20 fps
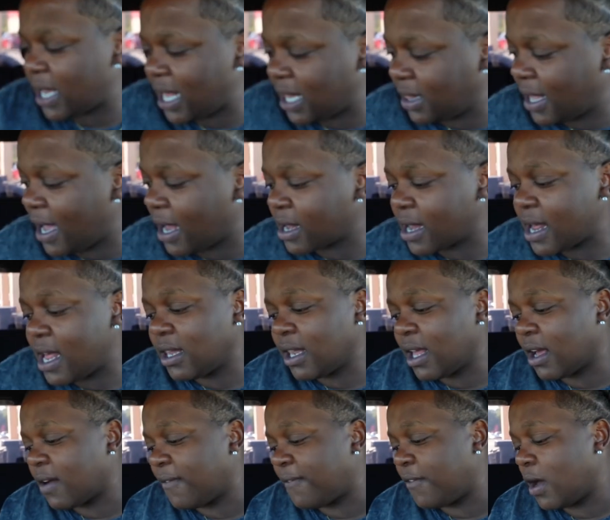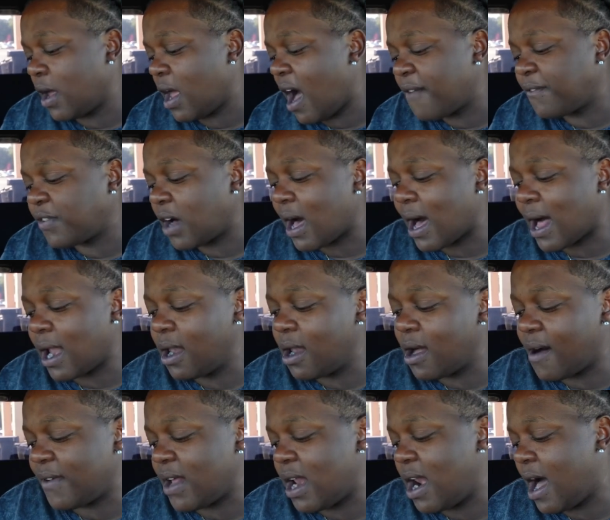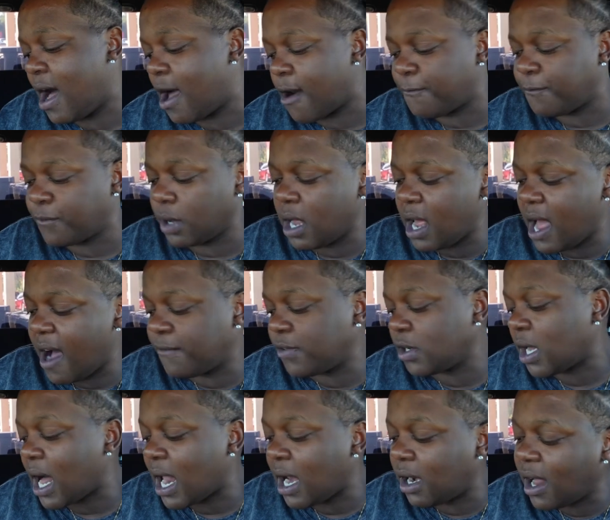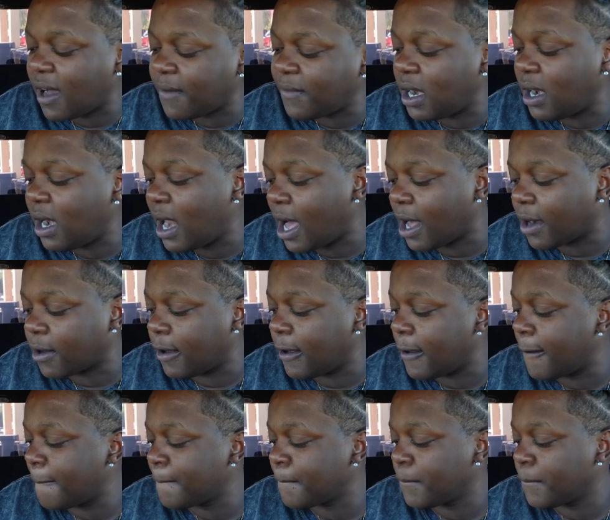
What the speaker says: Atlanta, Atlanta forever. I love Atlanta forever. I love Atlanta.